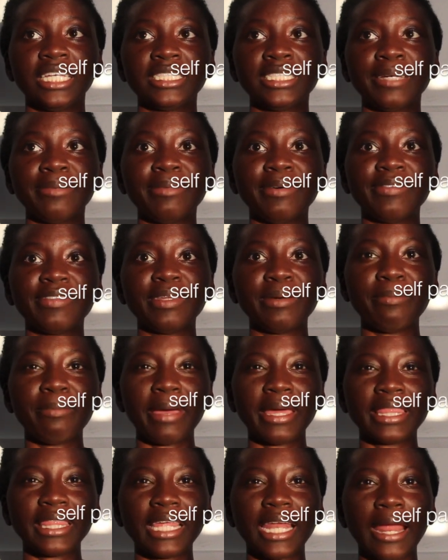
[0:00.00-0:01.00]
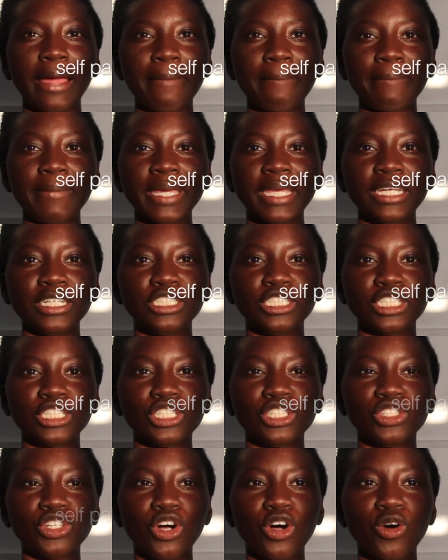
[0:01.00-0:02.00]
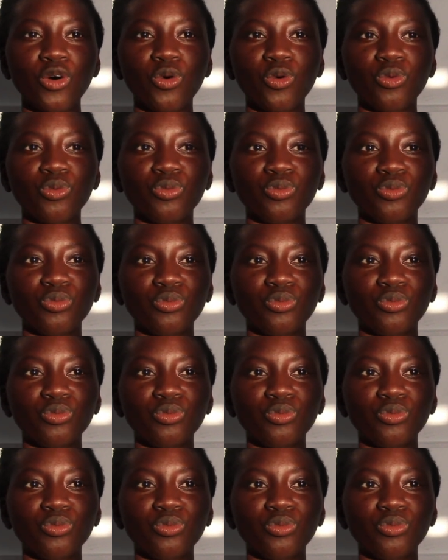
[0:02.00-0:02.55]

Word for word: some of the men that I meet just don't,